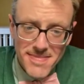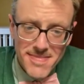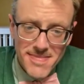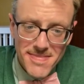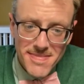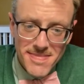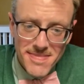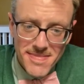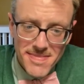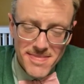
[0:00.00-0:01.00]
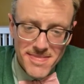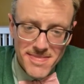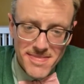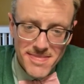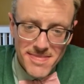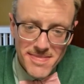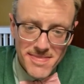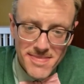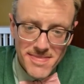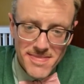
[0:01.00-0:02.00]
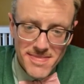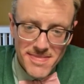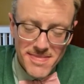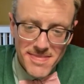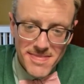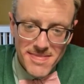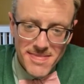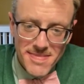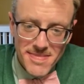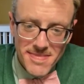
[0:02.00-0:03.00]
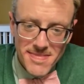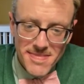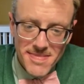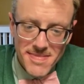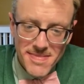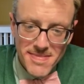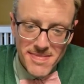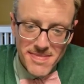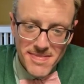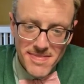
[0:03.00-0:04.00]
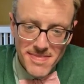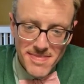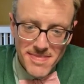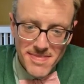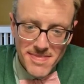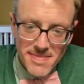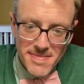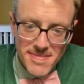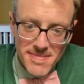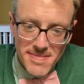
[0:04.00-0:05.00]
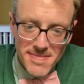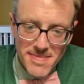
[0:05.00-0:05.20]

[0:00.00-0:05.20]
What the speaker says: (silent)